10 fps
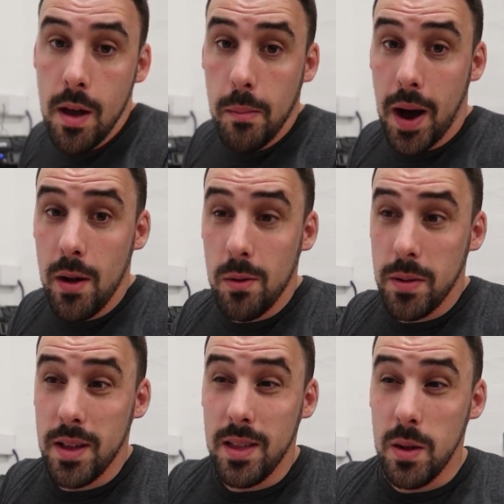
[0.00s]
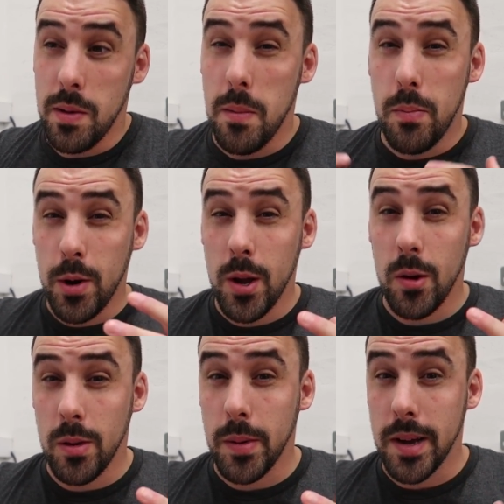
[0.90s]
but I will be a little bit
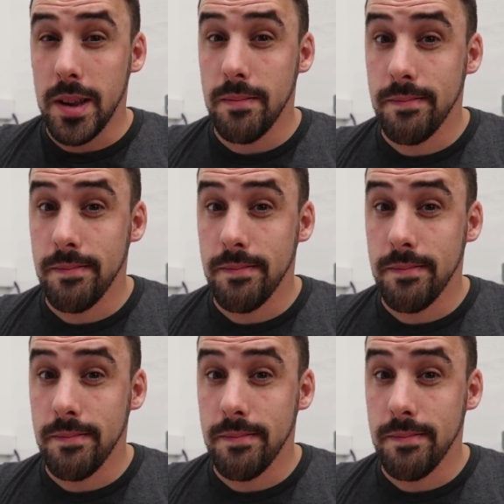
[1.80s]
preoccupied.